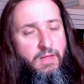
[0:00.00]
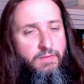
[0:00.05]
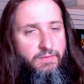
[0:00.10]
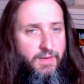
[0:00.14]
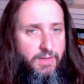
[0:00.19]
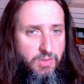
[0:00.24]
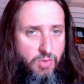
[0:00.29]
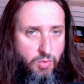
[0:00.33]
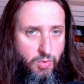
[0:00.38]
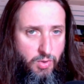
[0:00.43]

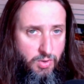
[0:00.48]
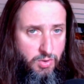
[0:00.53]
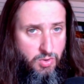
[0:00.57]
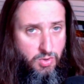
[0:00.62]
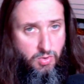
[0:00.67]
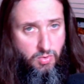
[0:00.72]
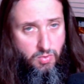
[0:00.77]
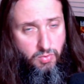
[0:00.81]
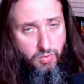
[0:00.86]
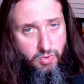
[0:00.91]
that you can
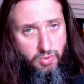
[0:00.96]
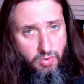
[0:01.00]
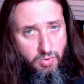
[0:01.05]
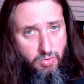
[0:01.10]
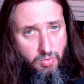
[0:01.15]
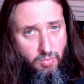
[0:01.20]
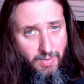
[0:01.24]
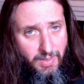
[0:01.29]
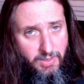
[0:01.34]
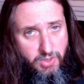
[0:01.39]
use
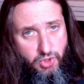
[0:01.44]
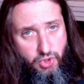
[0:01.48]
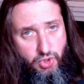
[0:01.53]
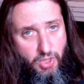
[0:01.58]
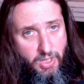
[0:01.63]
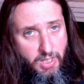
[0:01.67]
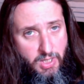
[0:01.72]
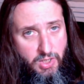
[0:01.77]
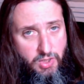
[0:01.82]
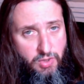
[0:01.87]
to
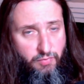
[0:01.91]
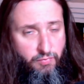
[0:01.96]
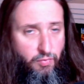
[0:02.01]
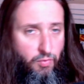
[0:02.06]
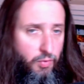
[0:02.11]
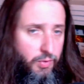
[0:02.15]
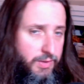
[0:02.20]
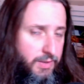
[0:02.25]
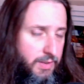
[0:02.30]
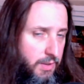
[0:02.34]
exchange
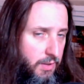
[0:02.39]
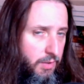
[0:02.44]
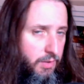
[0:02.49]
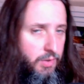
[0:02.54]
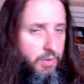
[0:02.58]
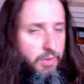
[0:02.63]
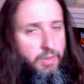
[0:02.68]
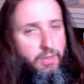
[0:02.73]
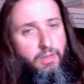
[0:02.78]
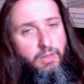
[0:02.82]
for
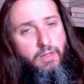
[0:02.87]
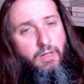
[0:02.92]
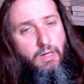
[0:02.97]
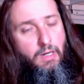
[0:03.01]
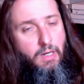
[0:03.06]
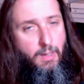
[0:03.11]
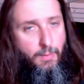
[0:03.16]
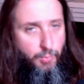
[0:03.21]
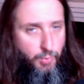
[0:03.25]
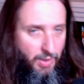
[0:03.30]
gear,
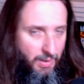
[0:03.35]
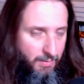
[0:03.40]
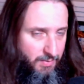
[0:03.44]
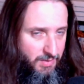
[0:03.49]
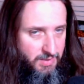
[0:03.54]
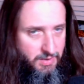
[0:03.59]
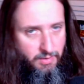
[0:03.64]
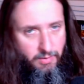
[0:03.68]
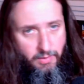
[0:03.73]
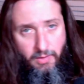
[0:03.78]
upgrade
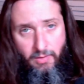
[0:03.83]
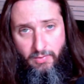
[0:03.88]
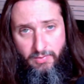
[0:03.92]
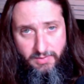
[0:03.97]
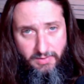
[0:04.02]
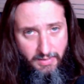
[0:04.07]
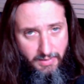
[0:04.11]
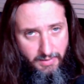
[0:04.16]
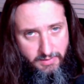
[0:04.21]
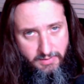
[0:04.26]

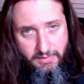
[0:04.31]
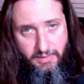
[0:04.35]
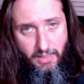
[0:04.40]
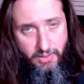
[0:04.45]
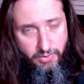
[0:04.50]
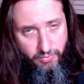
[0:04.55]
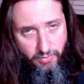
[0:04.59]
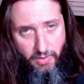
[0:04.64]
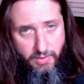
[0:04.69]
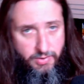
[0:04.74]
materials,
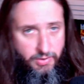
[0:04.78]
etc.